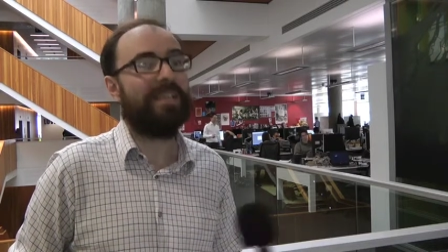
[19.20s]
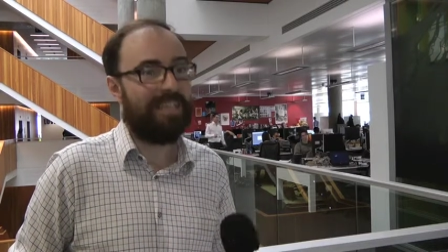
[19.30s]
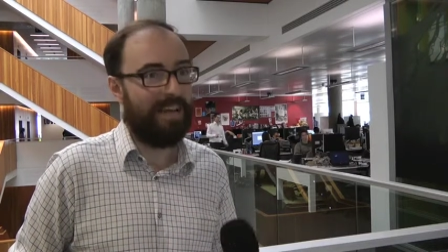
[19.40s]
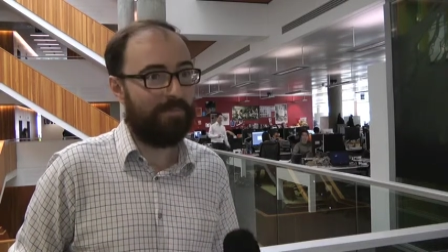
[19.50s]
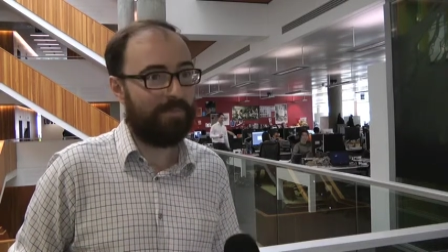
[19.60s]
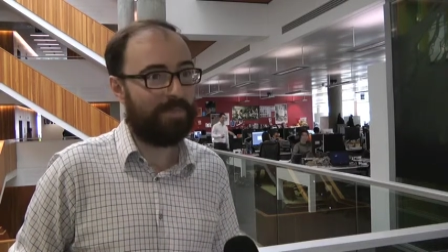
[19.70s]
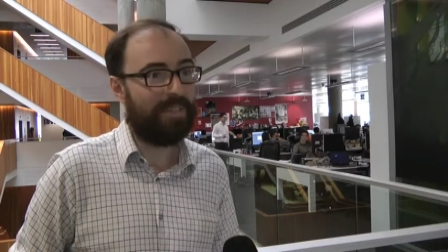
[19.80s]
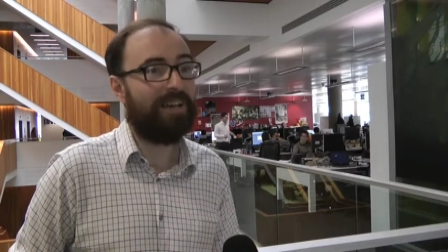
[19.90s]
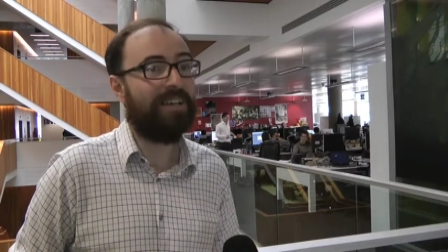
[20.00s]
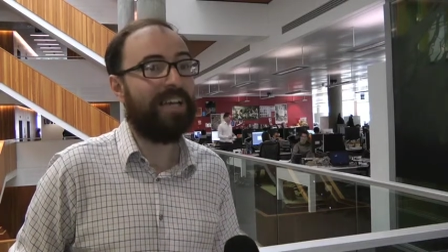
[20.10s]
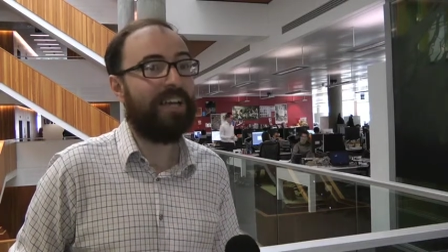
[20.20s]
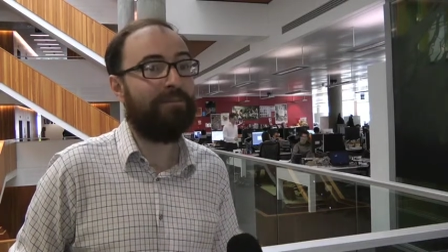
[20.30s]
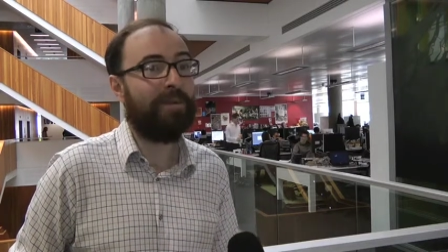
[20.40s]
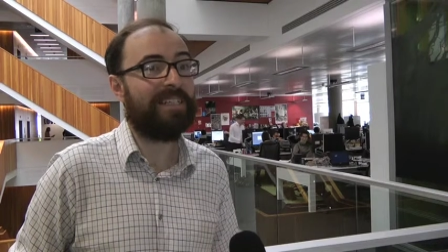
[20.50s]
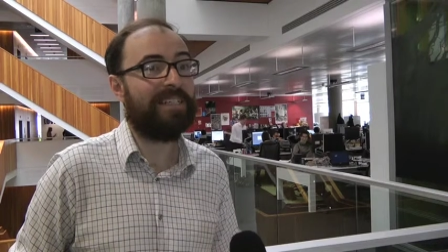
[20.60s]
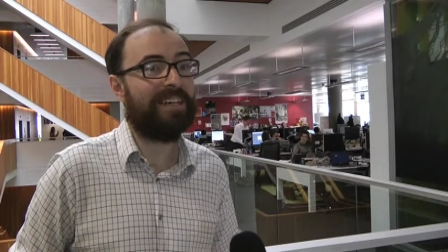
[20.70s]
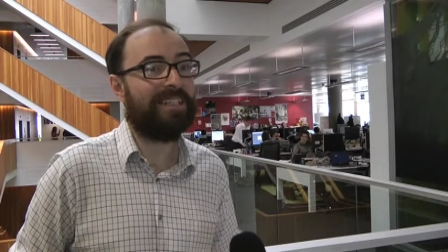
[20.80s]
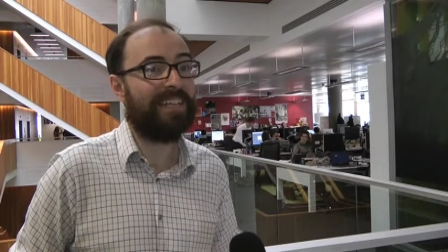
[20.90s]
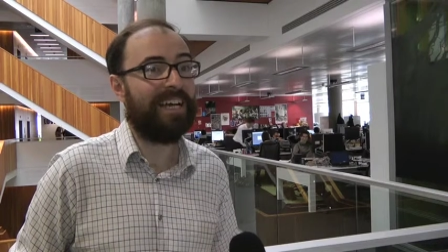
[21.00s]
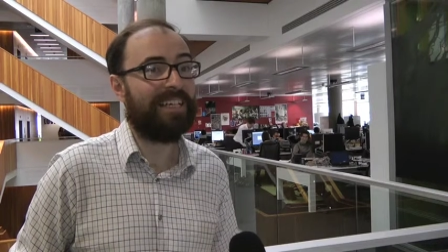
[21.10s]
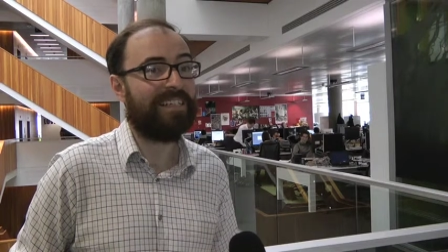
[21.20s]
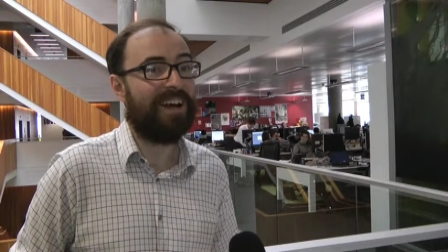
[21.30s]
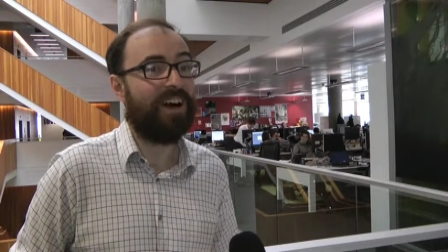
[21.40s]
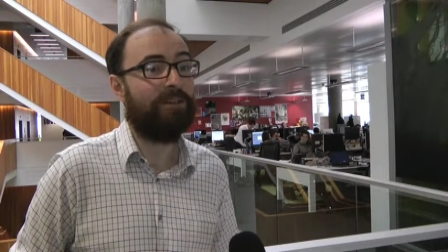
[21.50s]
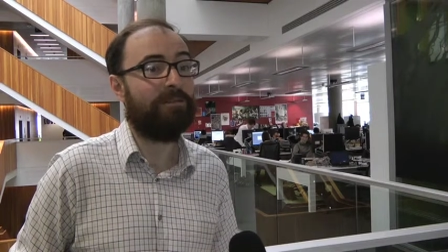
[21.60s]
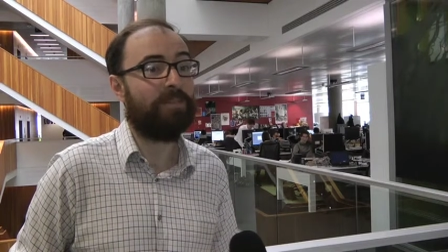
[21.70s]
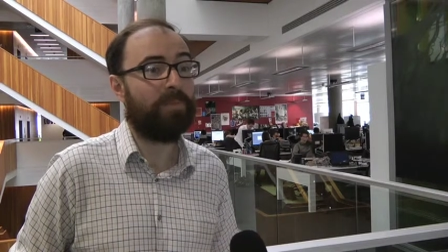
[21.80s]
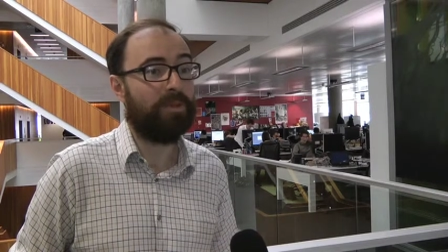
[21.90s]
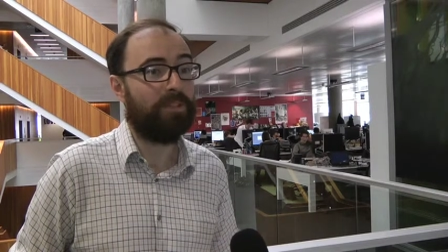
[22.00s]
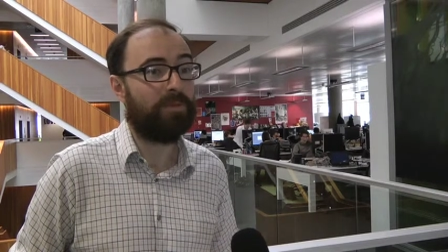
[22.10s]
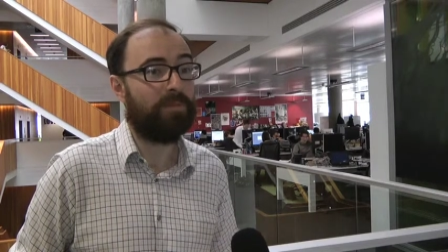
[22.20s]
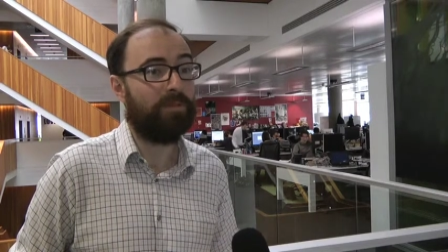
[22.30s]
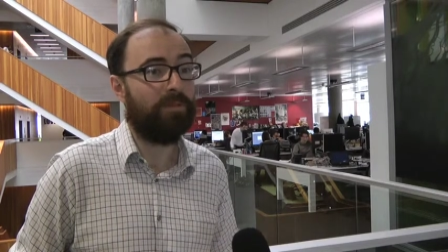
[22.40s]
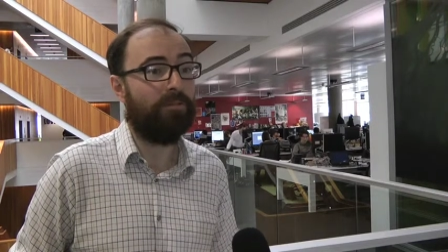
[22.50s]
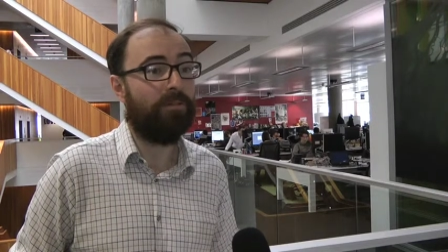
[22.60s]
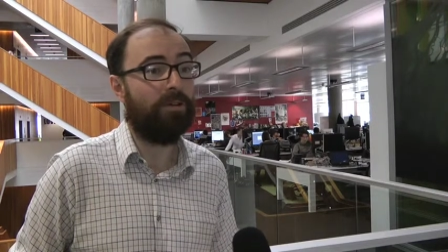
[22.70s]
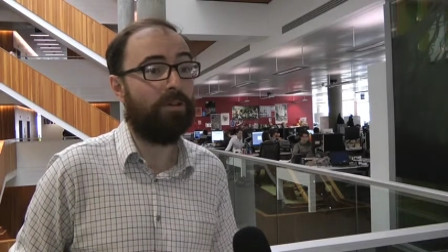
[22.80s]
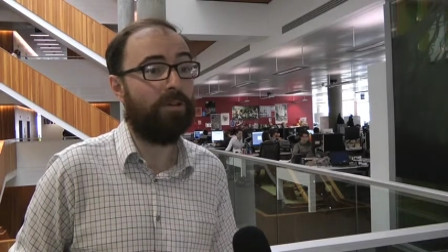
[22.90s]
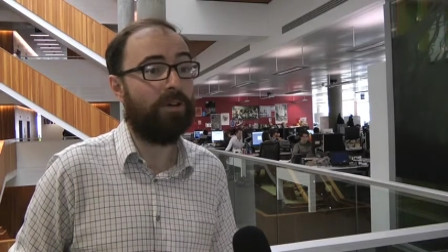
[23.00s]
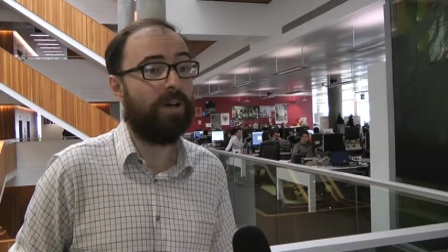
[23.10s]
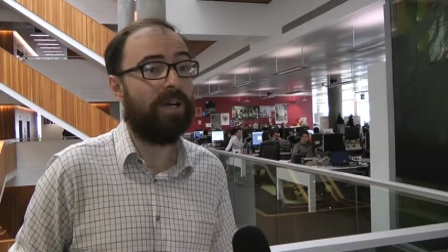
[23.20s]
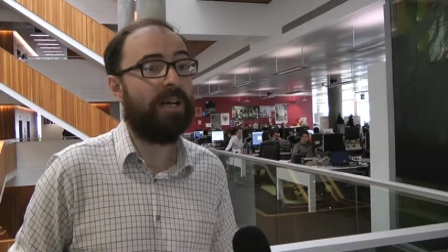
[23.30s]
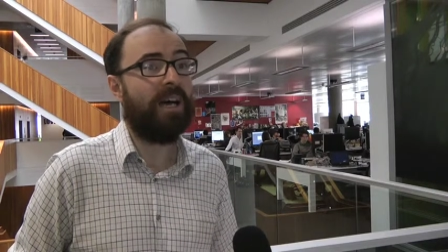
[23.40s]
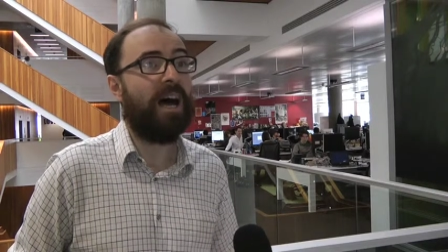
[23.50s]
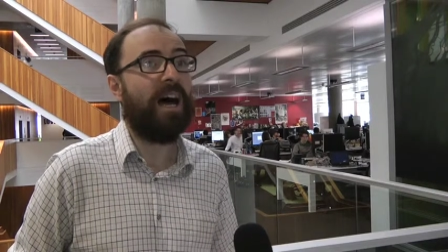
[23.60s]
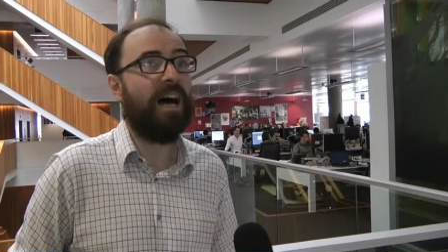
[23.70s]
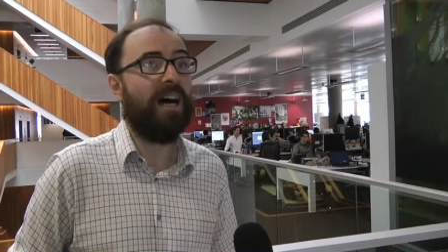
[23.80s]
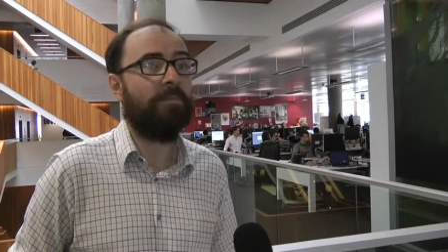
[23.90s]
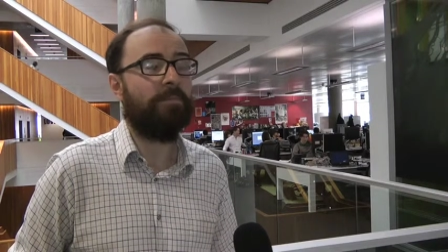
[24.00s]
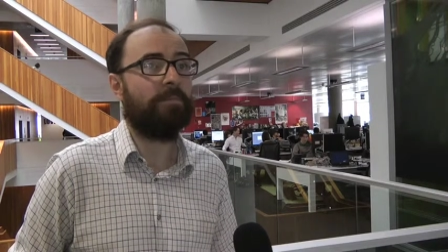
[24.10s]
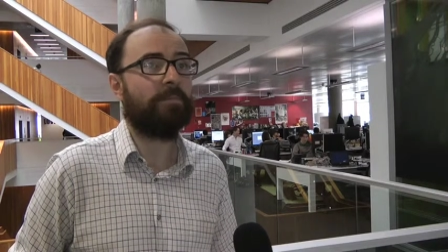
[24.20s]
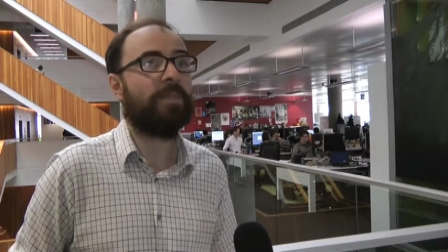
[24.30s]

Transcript: Yep, so information architects are responsible for um,